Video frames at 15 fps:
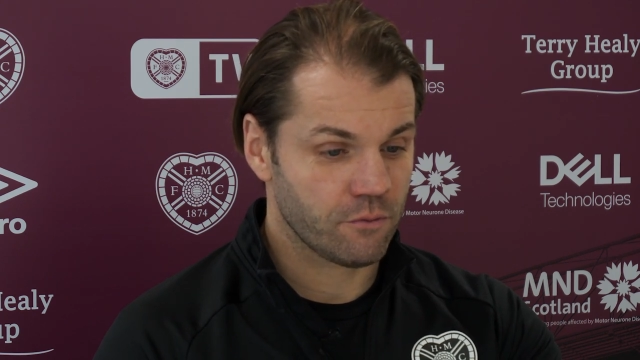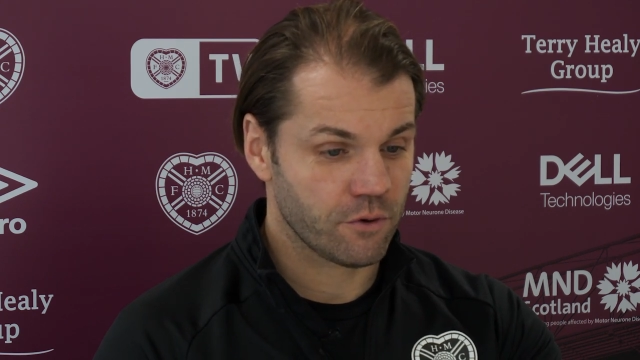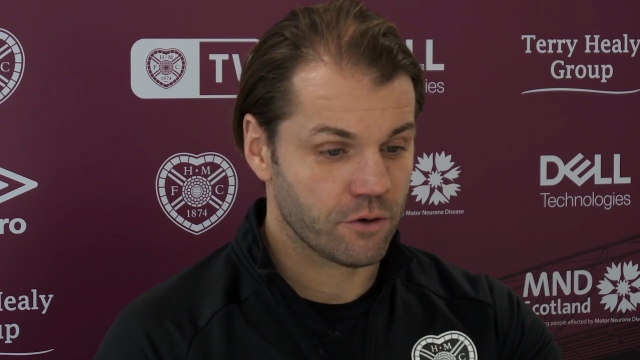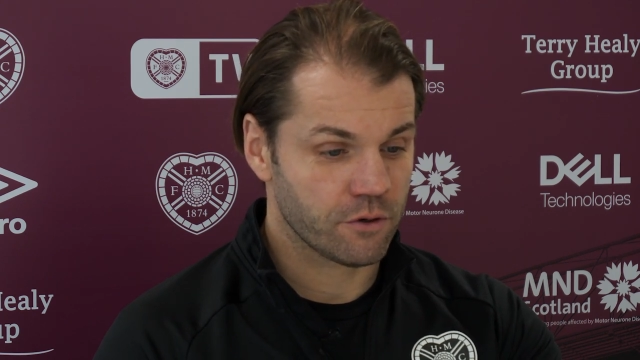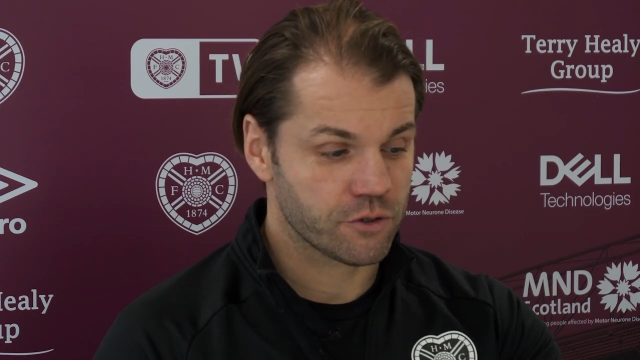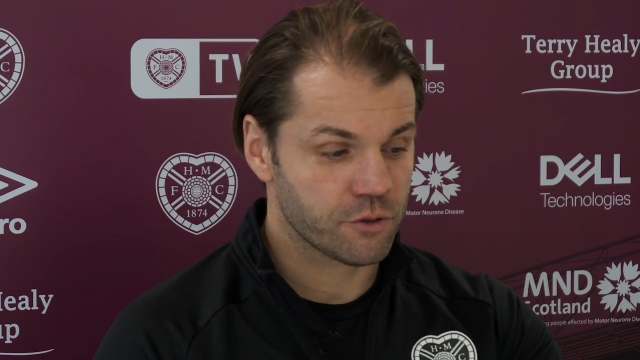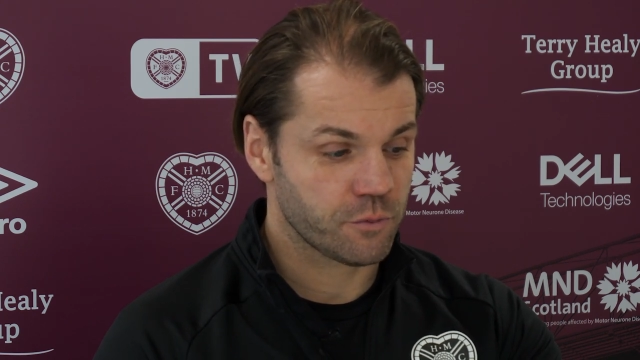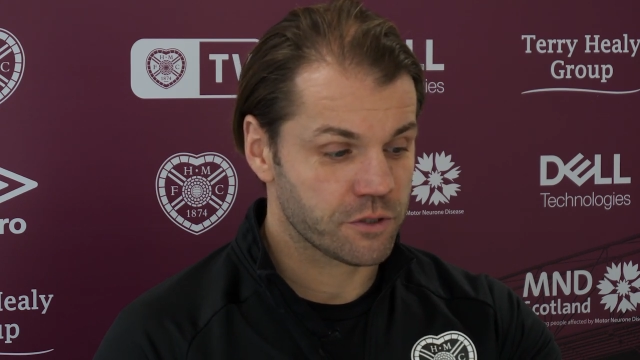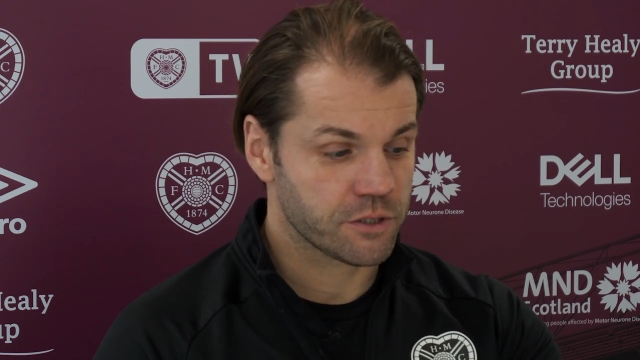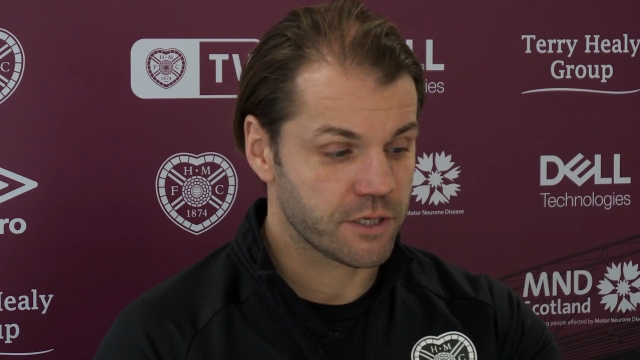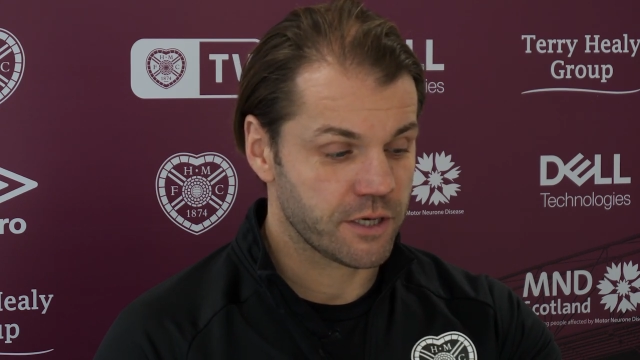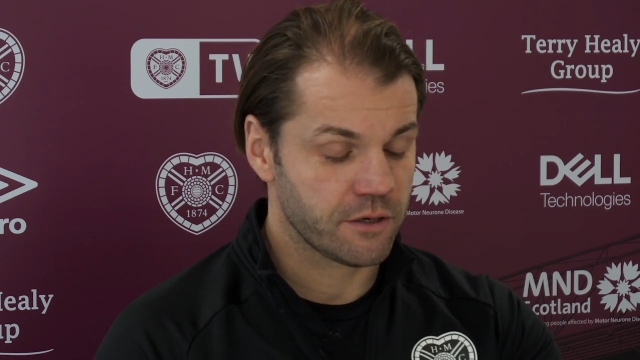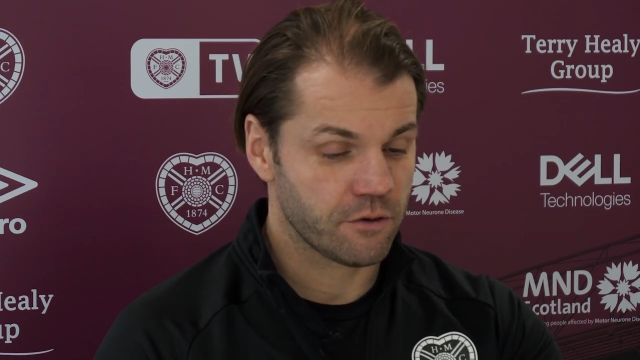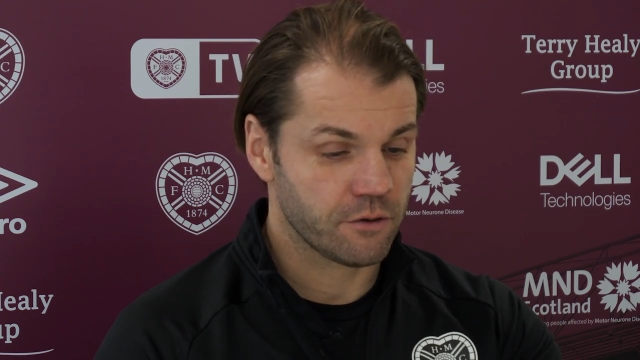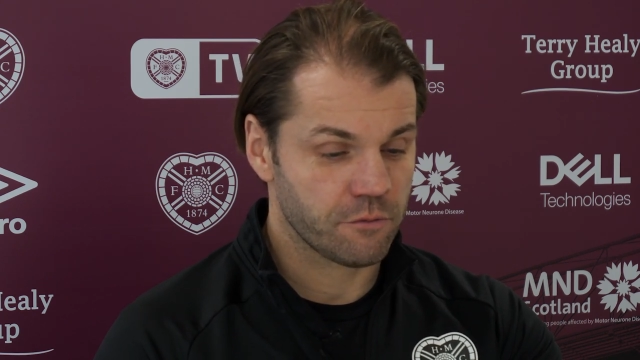
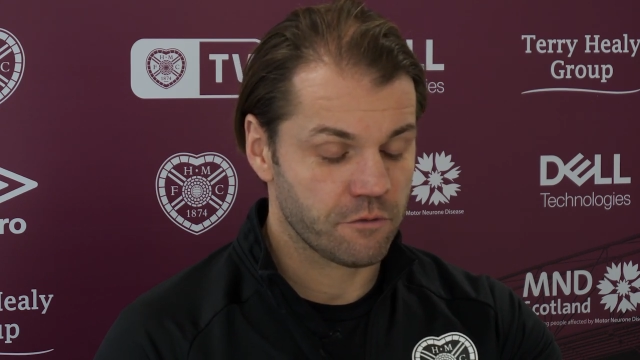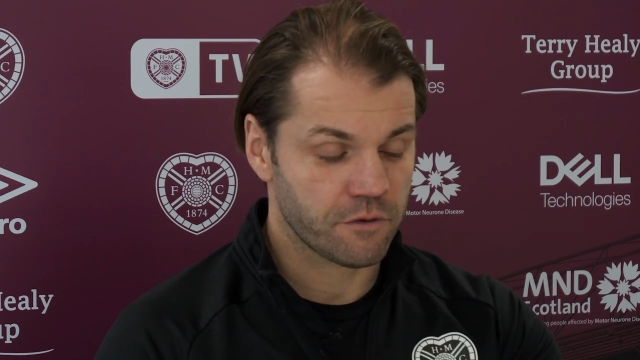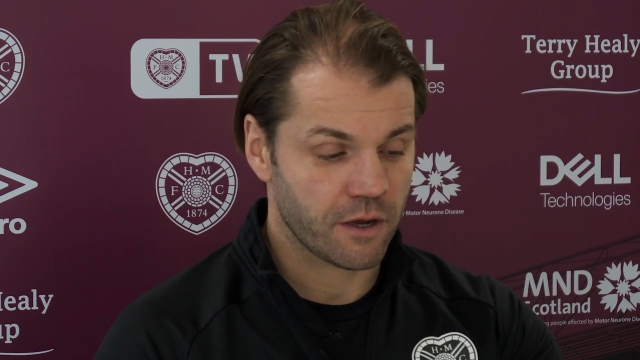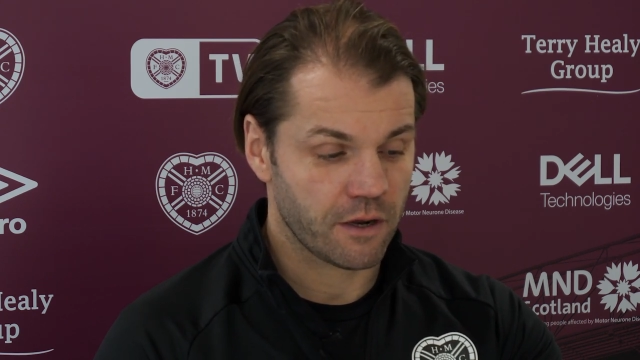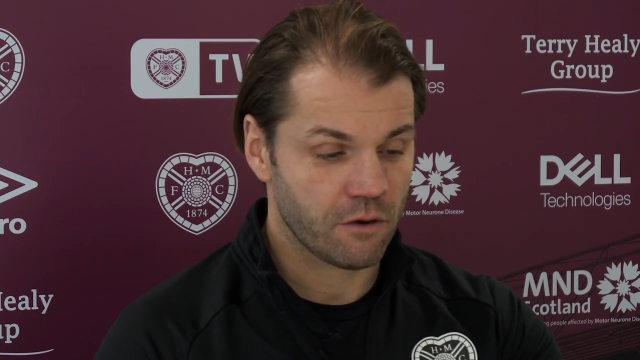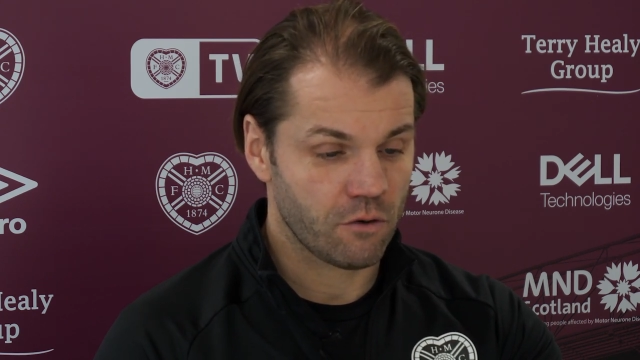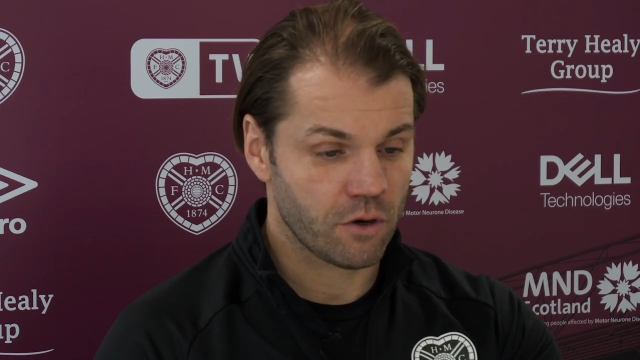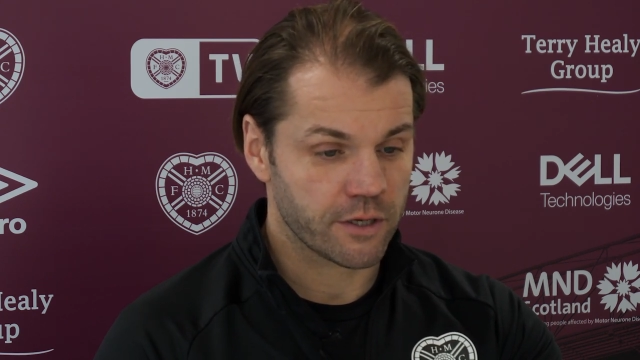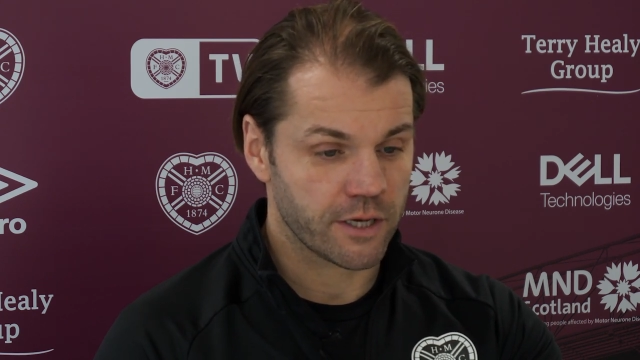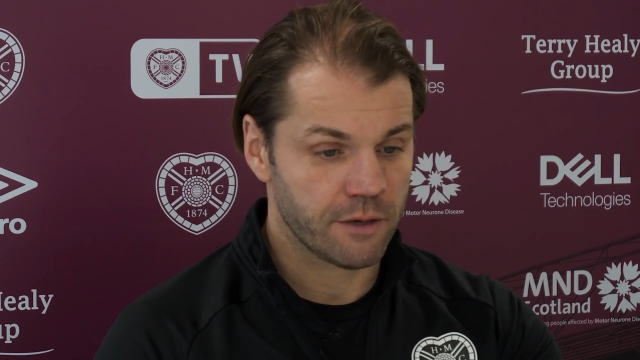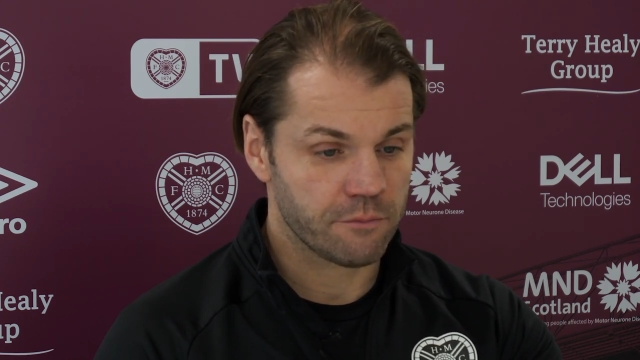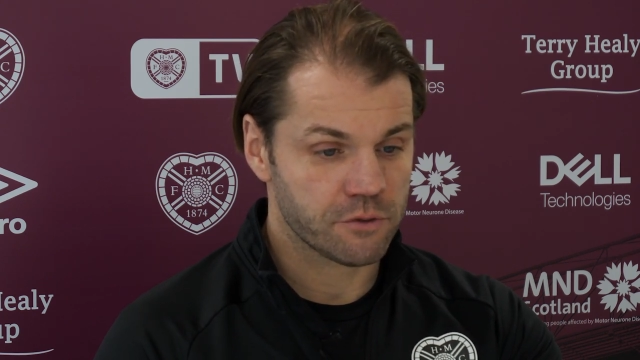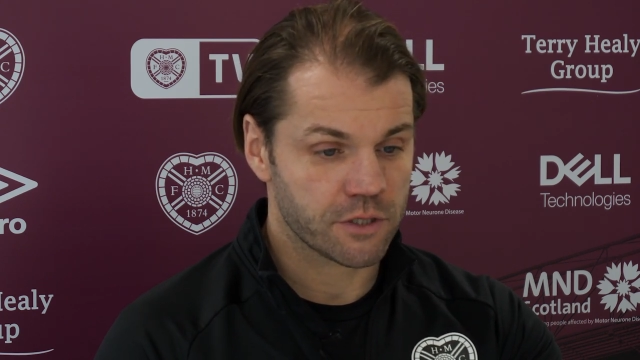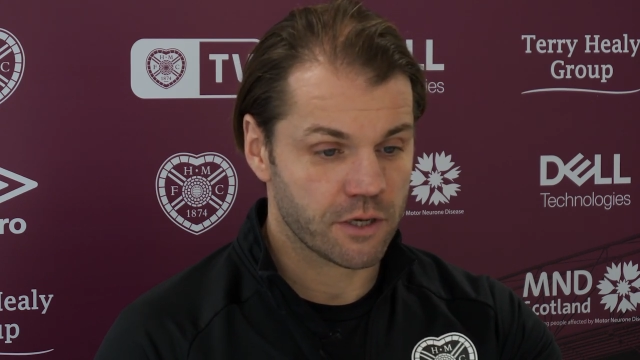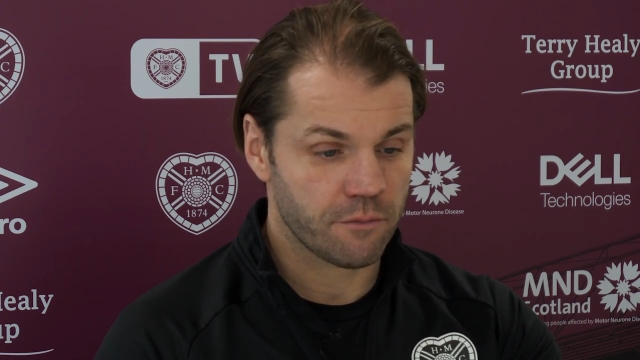100%. Look, we've got a lot of
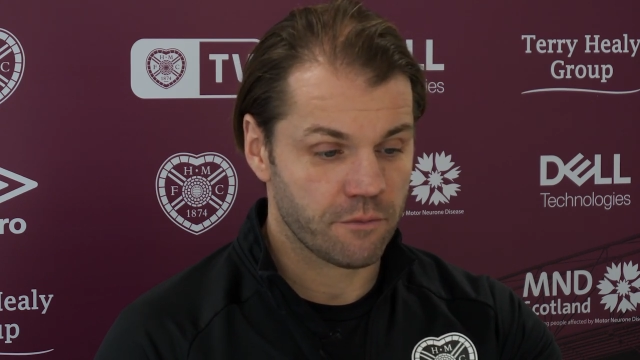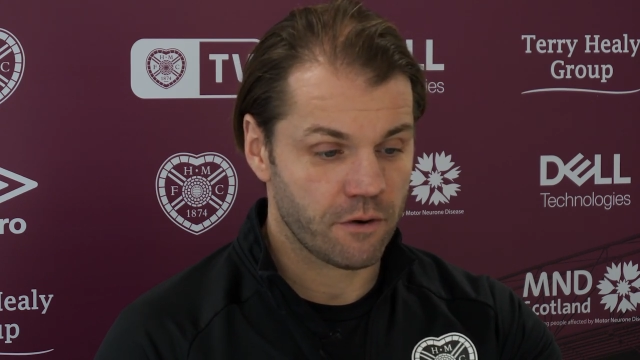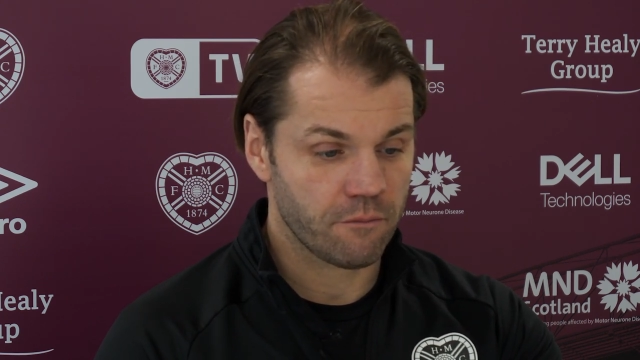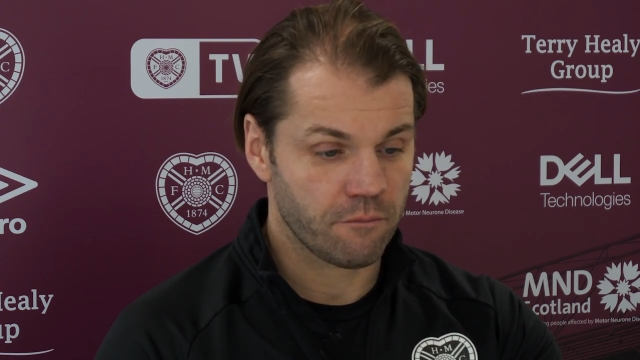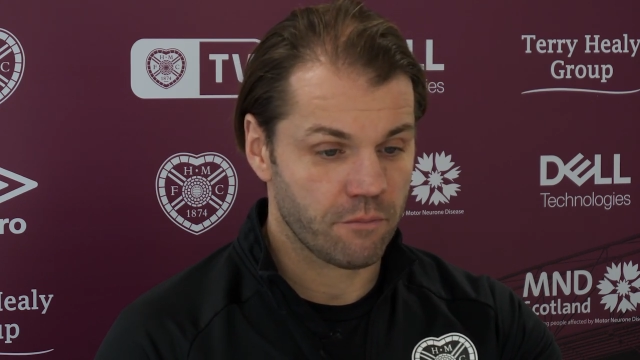games coming up,